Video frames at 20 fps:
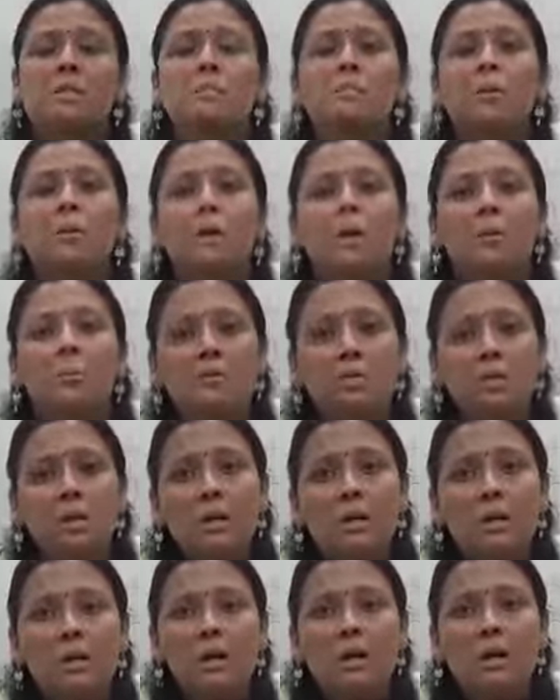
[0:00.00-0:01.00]
it becomes
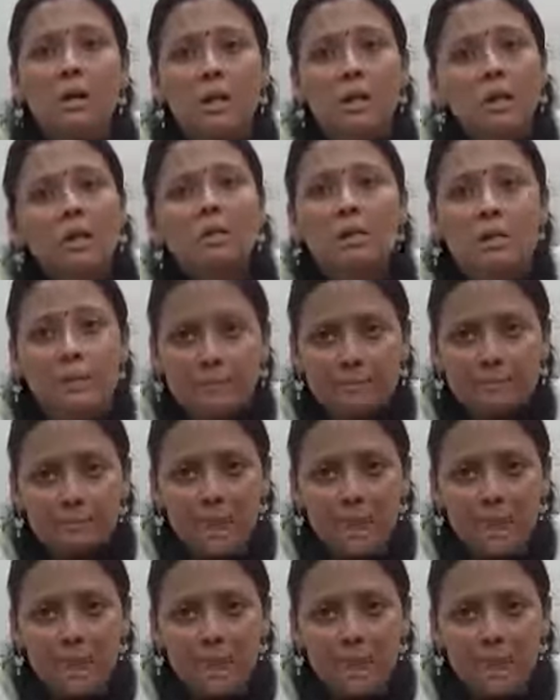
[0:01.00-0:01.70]
the leader,